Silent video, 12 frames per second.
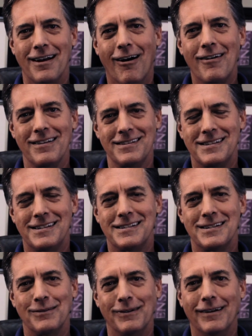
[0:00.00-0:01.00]
to
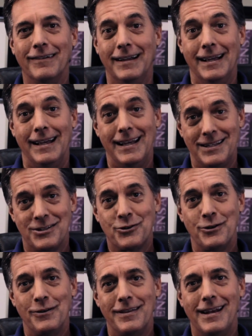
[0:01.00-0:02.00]
artists. Well, it's
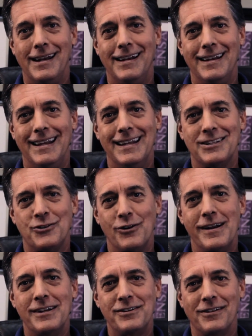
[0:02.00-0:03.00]
true that in its
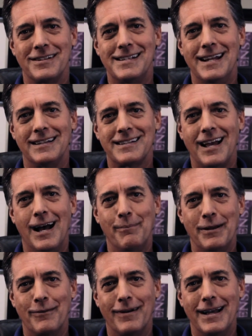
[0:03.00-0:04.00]
traditional sense,
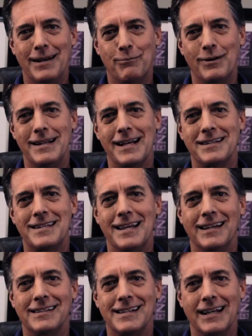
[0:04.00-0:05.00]
copyright protects
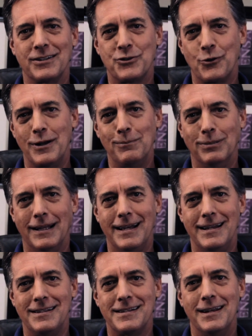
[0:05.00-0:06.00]
things like
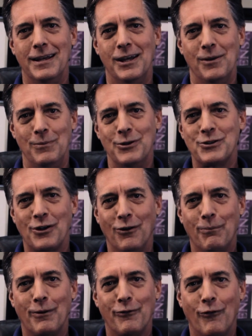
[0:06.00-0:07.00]
screenplays,
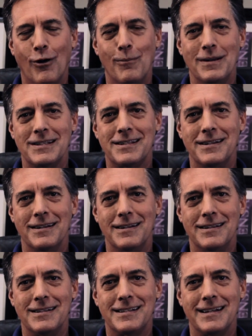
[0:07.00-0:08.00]
musical
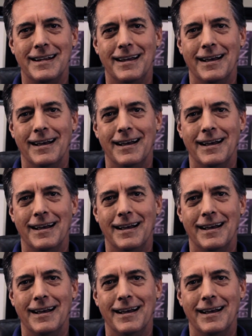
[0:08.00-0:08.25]
performances,